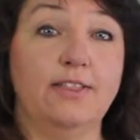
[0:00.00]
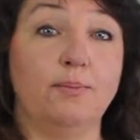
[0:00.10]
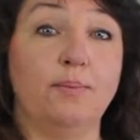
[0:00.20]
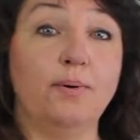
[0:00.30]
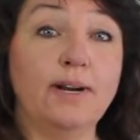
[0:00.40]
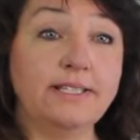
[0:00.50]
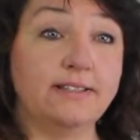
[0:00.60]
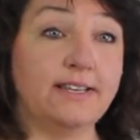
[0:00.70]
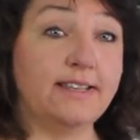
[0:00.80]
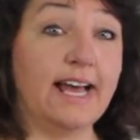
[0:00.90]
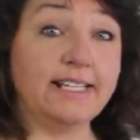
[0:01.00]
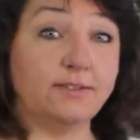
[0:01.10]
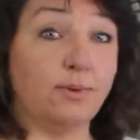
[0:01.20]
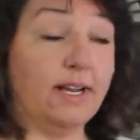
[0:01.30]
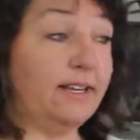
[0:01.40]

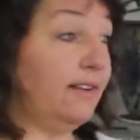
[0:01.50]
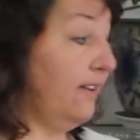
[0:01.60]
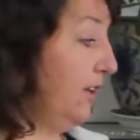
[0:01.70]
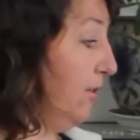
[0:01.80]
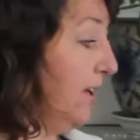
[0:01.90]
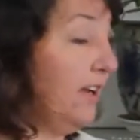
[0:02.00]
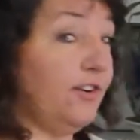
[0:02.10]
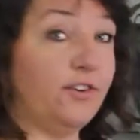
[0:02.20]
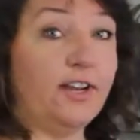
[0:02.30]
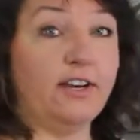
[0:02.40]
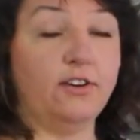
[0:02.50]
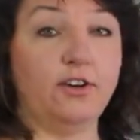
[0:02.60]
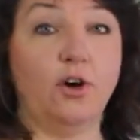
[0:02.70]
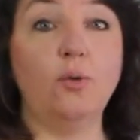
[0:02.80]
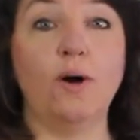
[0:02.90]
That's what you can understand. You
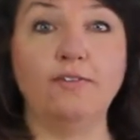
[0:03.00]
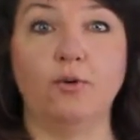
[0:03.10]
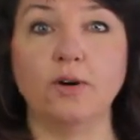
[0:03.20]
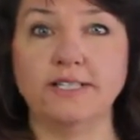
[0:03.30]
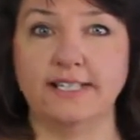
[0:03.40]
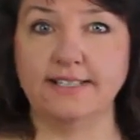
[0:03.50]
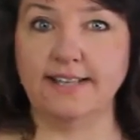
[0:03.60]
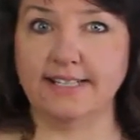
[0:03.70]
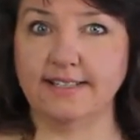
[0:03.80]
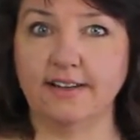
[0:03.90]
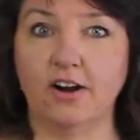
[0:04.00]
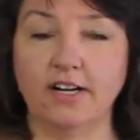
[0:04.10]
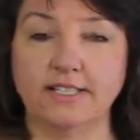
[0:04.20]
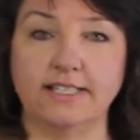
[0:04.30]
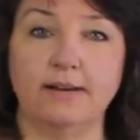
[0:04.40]
can know what force is. That's the
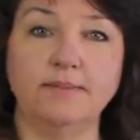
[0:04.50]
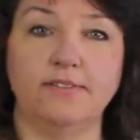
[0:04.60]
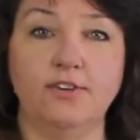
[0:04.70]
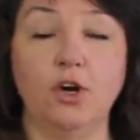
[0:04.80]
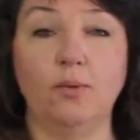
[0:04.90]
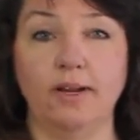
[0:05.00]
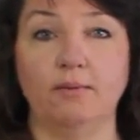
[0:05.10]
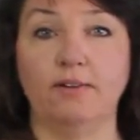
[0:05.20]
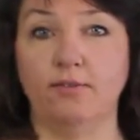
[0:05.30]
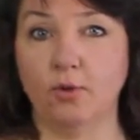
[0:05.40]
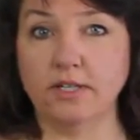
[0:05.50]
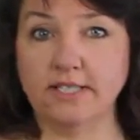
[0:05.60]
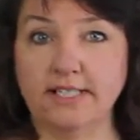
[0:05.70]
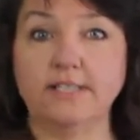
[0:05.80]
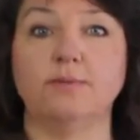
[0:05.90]
concept of knowing what
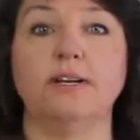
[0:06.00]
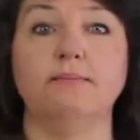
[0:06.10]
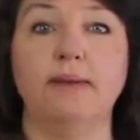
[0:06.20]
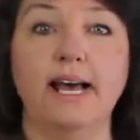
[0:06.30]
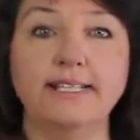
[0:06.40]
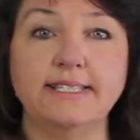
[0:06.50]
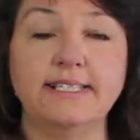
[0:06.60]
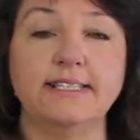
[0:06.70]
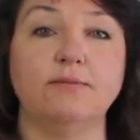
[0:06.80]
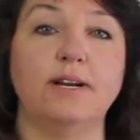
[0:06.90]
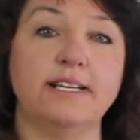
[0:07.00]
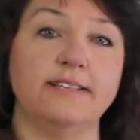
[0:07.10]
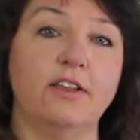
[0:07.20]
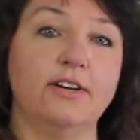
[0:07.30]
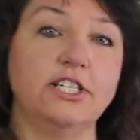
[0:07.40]
force is, what mass is, and what
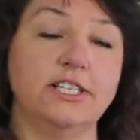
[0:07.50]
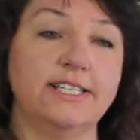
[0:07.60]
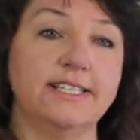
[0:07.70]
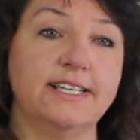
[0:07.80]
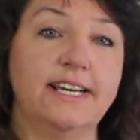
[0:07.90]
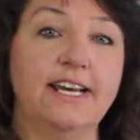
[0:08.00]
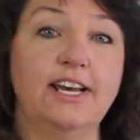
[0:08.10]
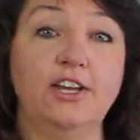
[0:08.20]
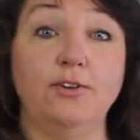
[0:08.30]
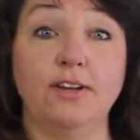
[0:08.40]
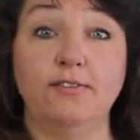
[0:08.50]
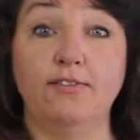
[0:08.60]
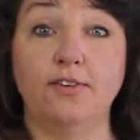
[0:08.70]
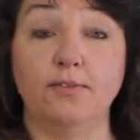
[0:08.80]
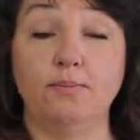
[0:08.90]
acceleration is. You can
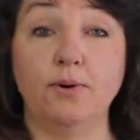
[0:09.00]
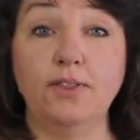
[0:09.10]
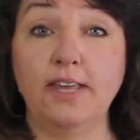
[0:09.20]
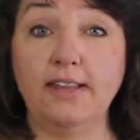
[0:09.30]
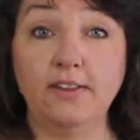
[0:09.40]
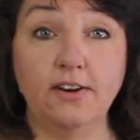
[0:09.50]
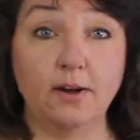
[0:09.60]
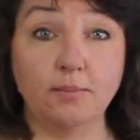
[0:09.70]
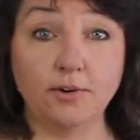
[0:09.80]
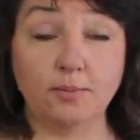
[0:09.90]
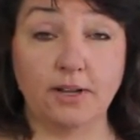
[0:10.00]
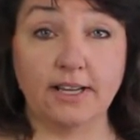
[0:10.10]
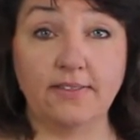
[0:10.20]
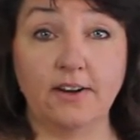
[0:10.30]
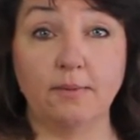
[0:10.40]
put in the numbers,
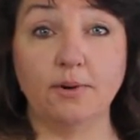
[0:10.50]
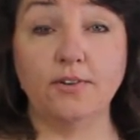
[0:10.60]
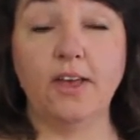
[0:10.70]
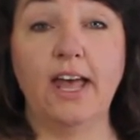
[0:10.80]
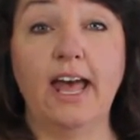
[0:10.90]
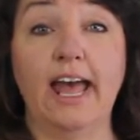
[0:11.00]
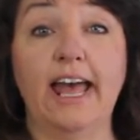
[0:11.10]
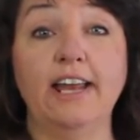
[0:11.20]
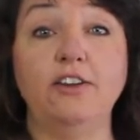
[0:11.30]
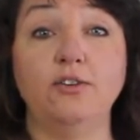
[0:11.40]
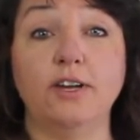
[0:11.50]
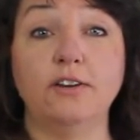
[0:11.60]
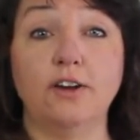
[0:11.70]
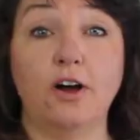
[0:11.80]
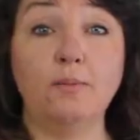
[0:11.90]
plug in the numbers, and you
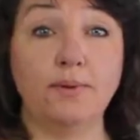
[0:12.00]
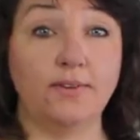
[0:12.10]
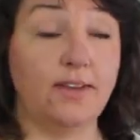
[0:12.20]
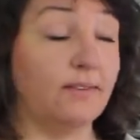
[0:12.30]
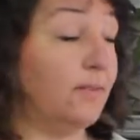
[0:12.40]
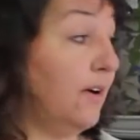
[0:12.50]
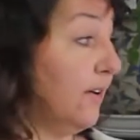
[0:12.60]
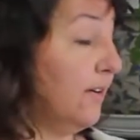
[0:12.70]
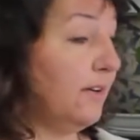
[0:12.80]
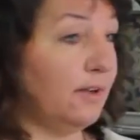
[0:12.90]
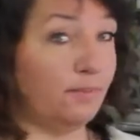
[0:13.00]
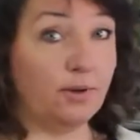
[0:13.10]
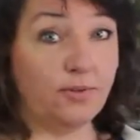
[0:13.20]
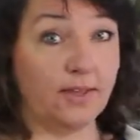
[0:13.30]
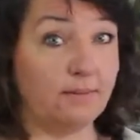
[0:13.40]
can compensate or
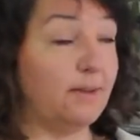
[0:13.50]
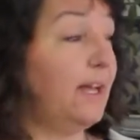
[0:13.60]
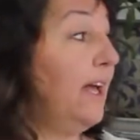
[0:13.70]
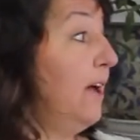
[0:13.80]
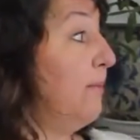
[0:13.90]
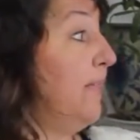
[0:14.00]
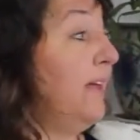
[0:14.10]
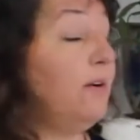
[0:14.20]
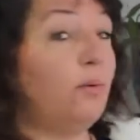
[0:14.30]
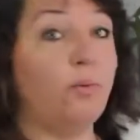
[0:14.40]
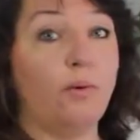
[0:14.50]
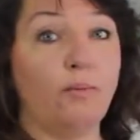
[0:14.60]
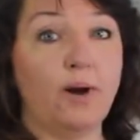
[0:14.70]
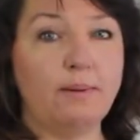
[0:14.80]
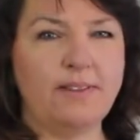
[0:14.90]
compute them. But then
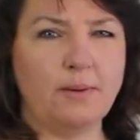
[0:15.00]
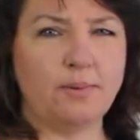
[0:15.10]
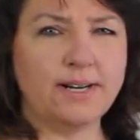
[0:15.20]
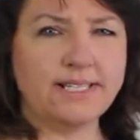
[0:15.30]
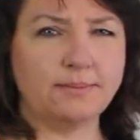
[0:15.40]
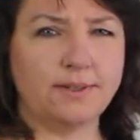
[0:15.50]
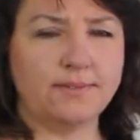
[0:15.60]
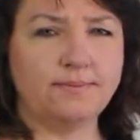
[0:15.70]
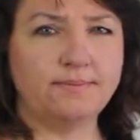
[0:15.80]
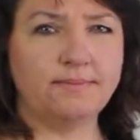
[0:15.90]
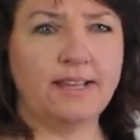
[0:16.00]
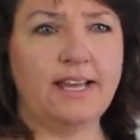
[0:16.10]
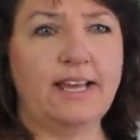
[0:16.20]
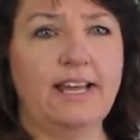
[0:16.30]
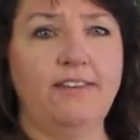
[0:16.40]
what about the principle?
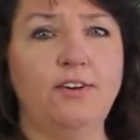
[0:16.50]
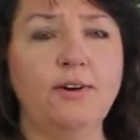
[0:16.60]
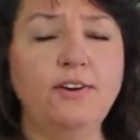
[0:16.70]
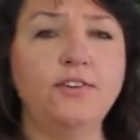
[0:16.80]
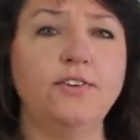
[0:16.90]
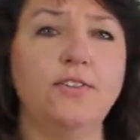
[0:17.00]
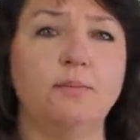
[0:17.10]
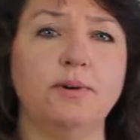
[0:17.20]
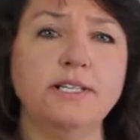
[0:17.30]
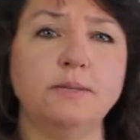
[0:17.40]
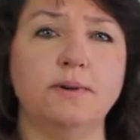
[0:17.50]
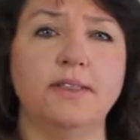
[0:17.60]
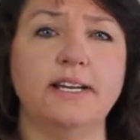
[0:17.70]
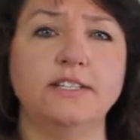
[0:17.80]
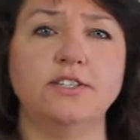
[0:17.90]
If you understood the principle
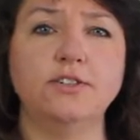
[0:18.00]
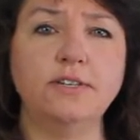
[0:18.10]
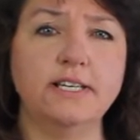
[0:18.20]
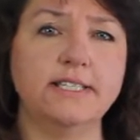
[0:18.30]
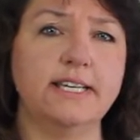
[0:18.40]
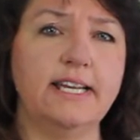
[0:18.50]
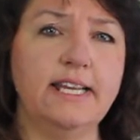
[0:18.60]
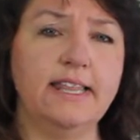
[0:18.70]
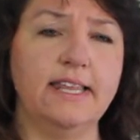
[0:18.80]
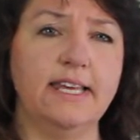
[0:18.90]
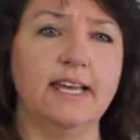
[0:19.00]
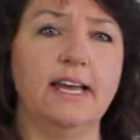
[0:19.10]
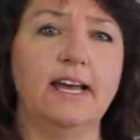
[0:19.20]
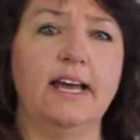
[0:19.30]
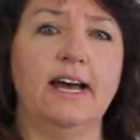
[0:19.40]
that as soon as anything,
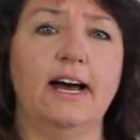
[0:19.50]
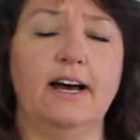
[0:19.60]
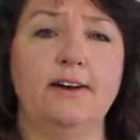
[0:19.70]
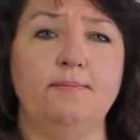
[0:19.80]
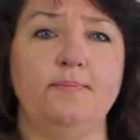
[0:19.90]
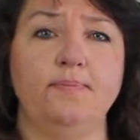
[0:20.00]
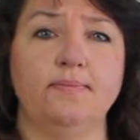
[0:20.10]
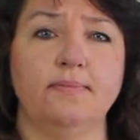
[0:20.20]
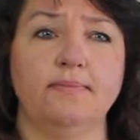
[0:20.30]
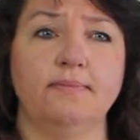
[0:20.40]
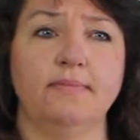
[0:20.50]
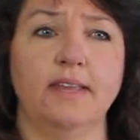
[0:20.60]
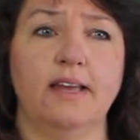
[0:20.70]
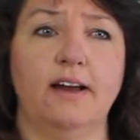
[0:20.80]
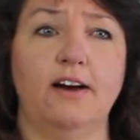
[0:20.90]

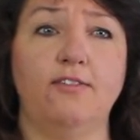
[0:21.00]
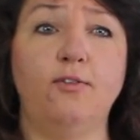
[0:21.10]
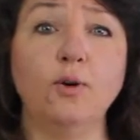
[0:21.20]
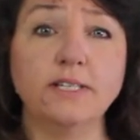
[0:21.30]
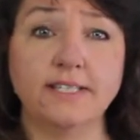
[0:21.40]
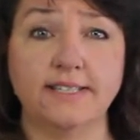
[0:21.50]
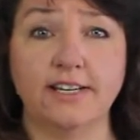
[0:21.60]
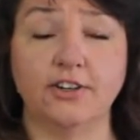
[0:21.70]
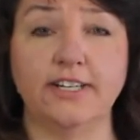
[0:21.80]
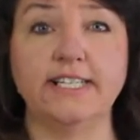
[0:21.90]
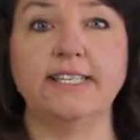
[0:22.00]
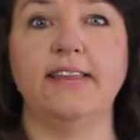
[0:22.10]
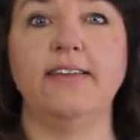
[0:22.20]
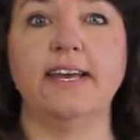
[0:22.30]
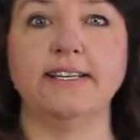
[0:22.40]
a force is increased,
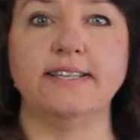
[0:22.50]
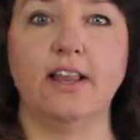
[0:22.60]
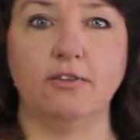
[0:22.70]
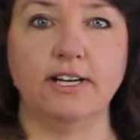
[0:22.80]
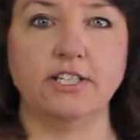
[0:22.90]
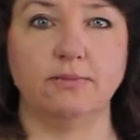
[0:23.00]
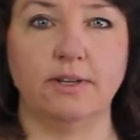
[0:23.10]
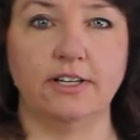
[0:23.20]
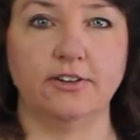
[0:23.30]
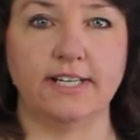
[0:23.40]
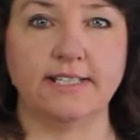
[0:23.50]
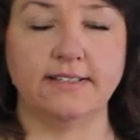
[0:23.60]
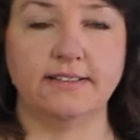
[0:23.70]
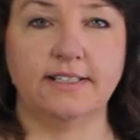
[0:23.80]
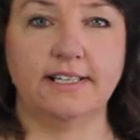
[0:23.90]
then the acceleration will
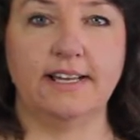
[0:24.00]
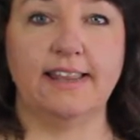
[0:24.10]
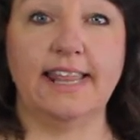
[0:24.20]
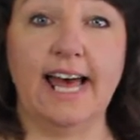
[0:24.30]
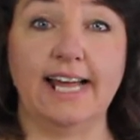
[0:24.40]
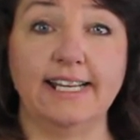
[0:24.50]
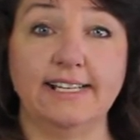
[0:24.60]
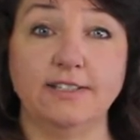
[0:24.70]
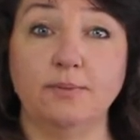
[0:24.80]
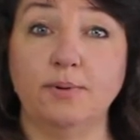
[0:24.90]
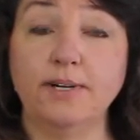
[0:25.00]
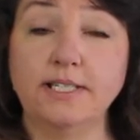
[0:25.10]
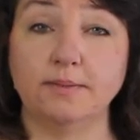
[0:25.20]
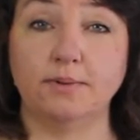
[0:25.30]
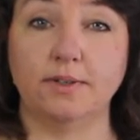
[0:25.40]
increase. That is the
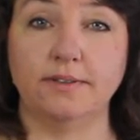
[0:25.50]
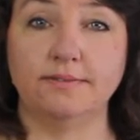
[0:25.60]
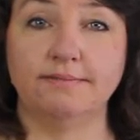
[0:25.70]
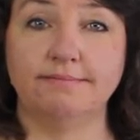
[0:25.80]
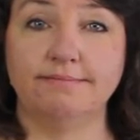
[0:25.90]
principle,